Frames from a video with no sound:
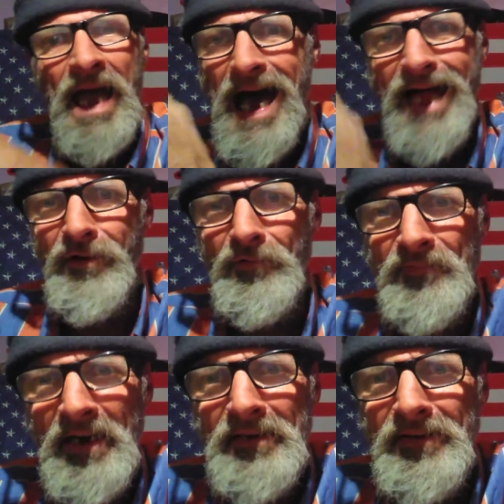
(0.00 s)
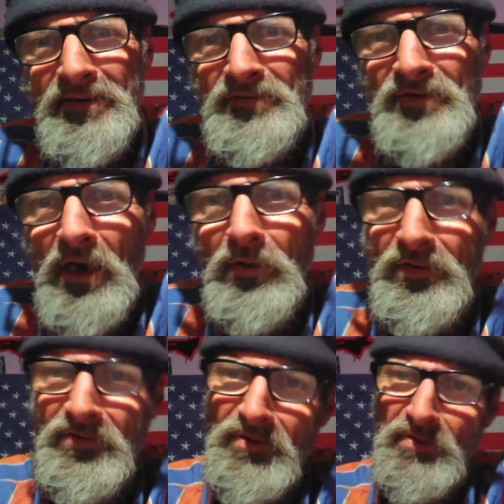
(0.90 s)
I don't think these
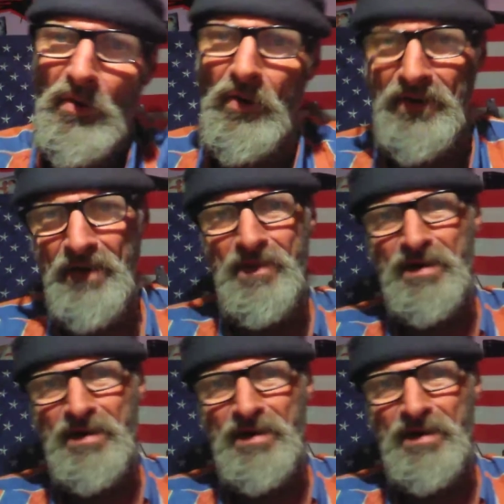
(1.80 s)
students is going up